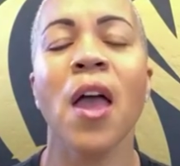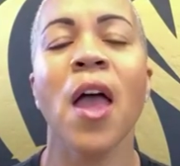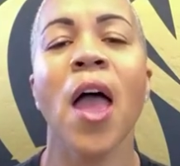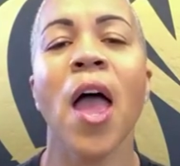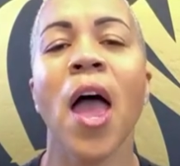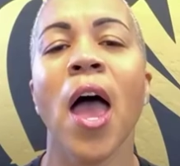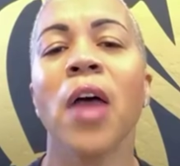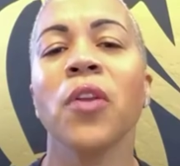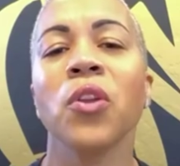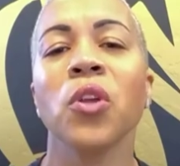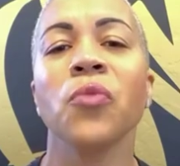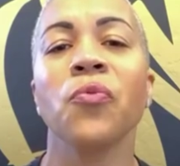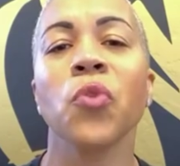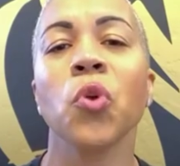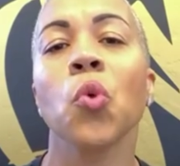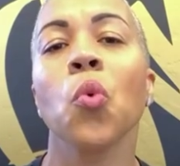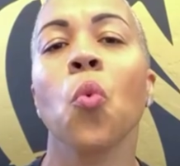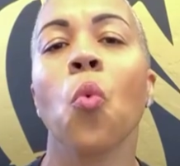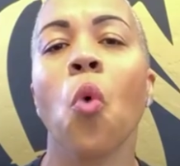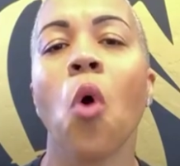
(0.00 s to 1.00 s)
And if
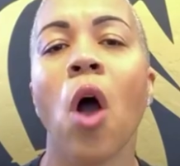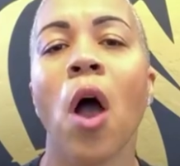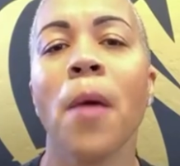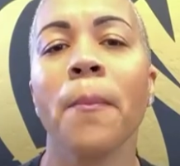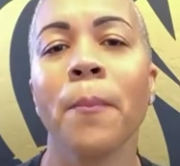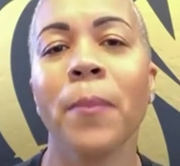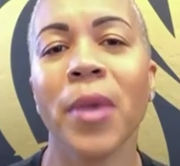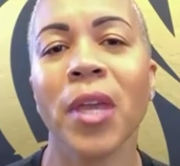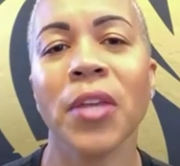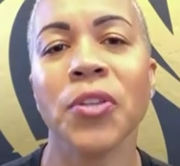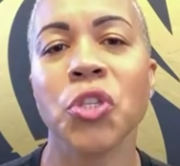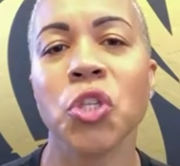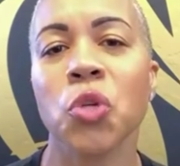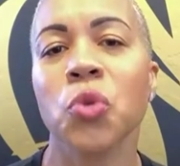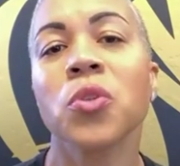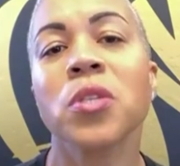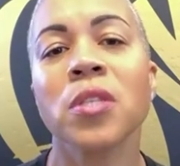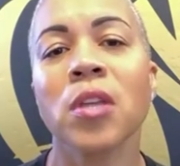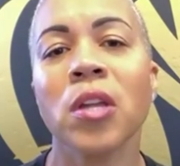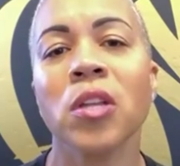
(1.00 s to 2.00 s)
you want me
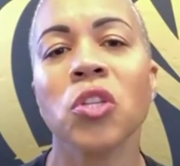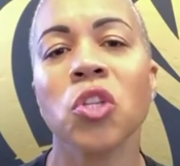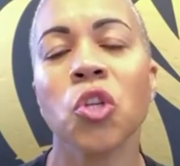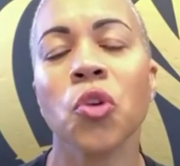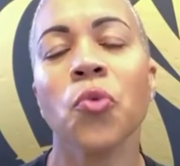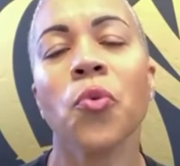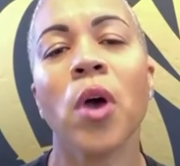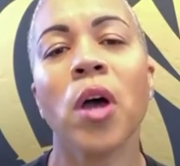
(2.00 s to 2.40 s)
to send you